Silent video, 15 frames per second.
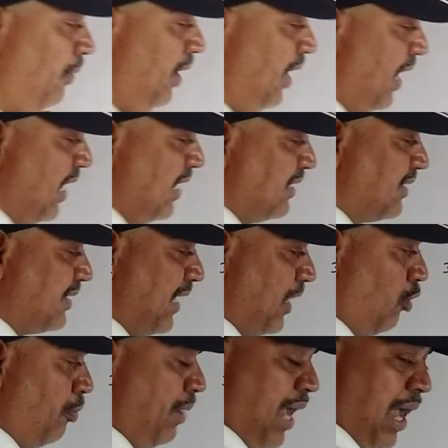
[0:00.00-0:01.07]
A is said
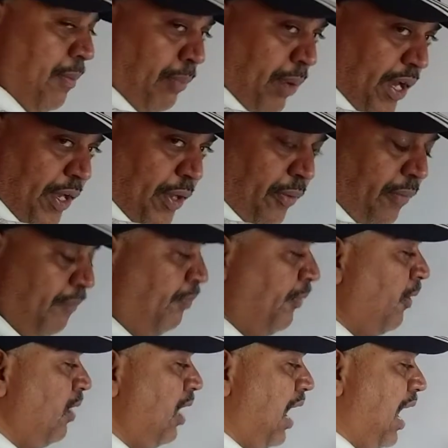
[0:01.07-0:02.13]
to be amplitude,
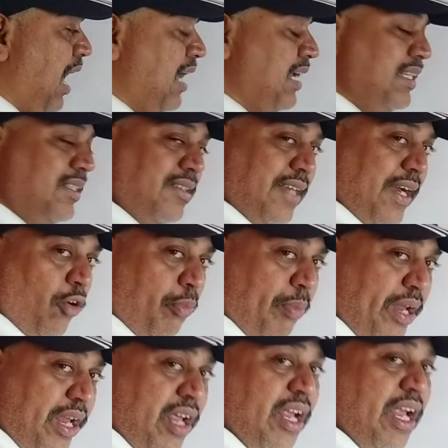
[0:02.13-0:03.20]
I is said to
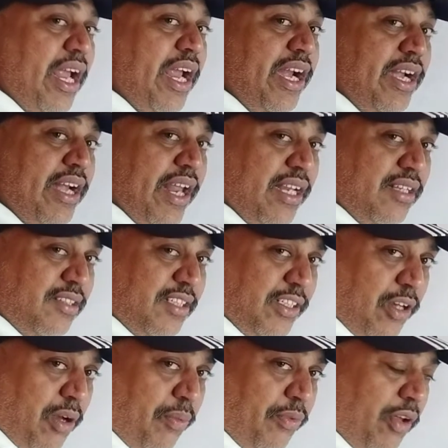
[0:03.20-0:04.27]
be intensity
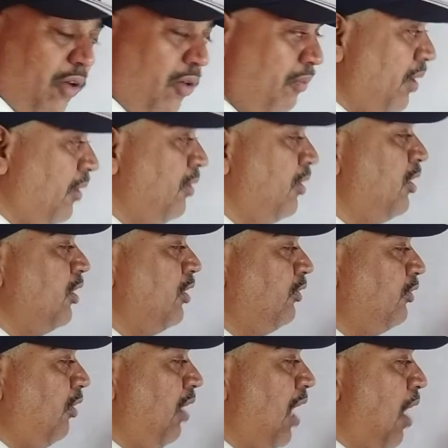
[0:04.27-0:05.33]
of sound wave.
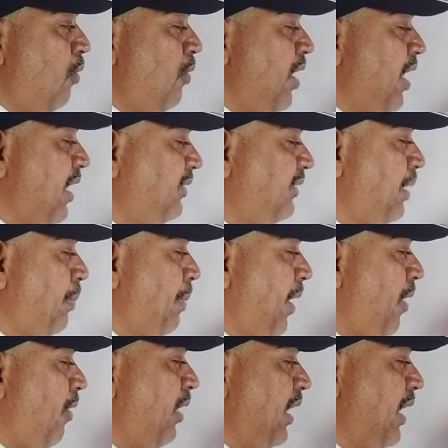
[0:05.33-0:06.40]
So loudness depends
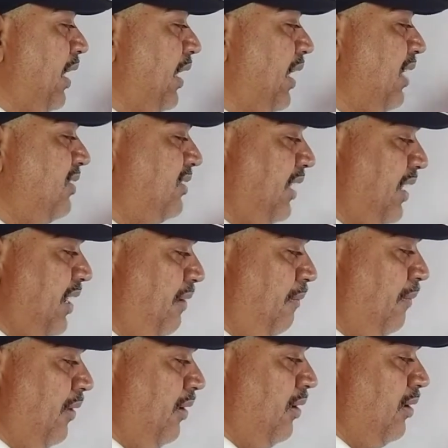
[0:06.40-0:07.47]
on intensity,
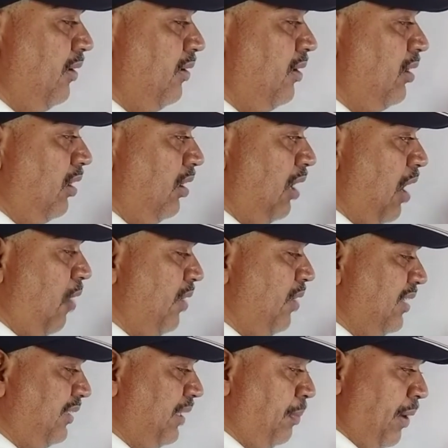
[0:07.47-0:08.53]

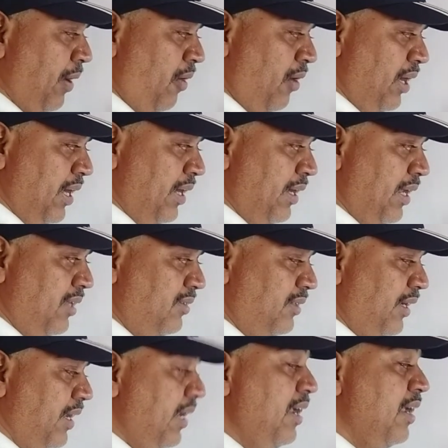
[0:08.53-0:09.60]
loudness depends on
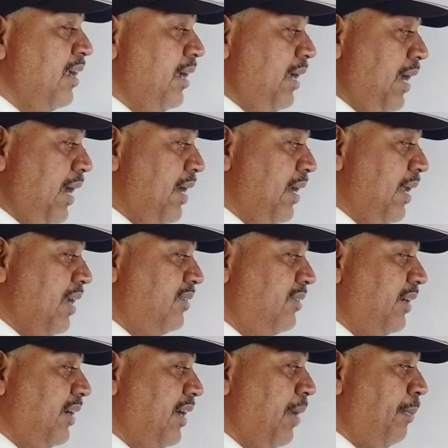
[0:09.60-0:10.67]
intensity,
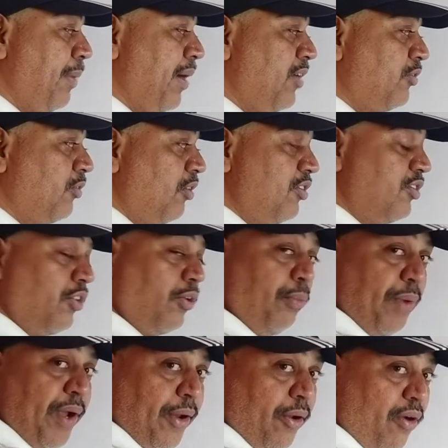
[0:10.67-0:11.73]
intensity depends on
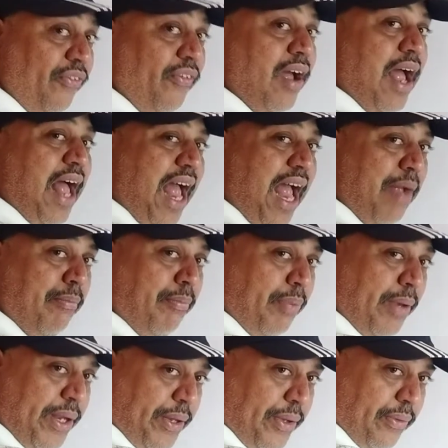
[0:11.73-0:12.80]
square of
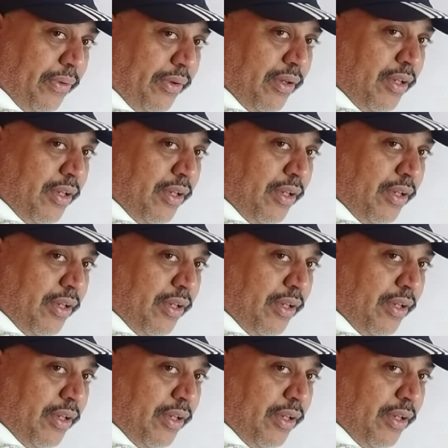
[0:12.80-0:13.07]
amplitude.